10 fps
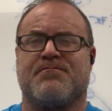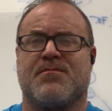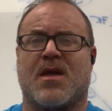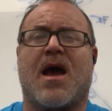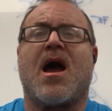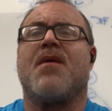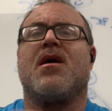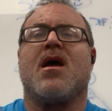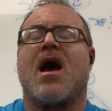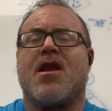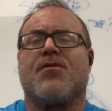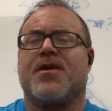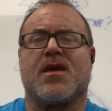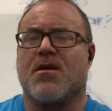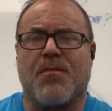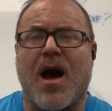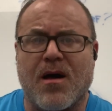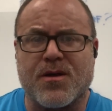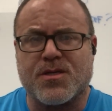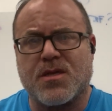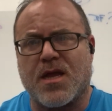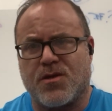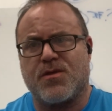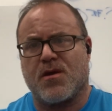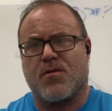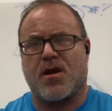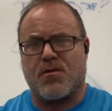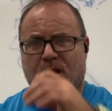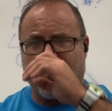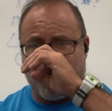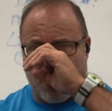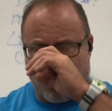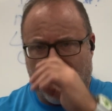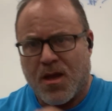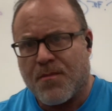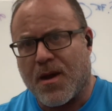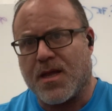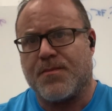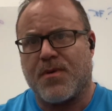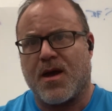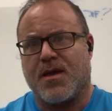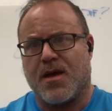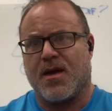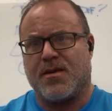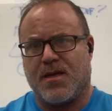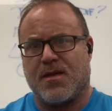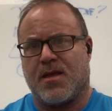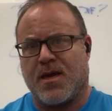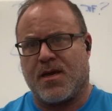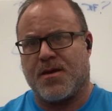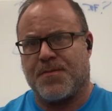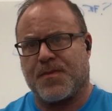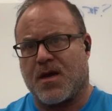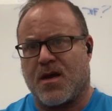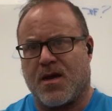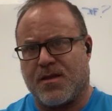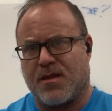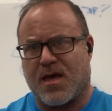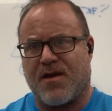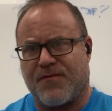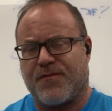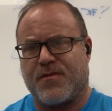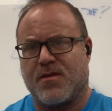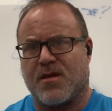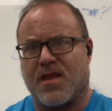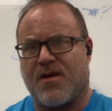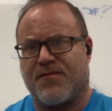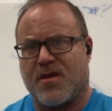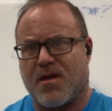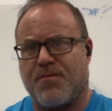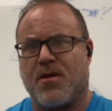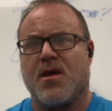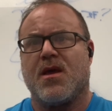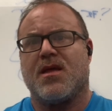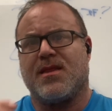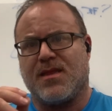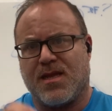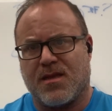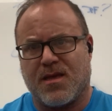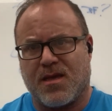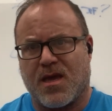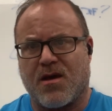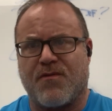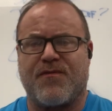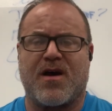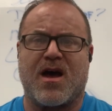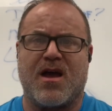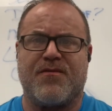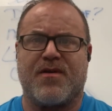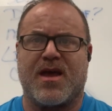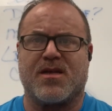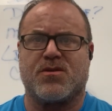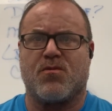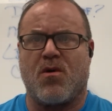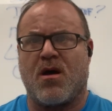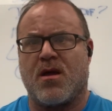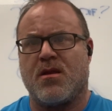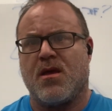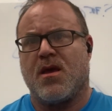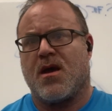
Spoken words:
I don't think it abolished. I do think we're on the right boat by needling the left hip, needling L5S1,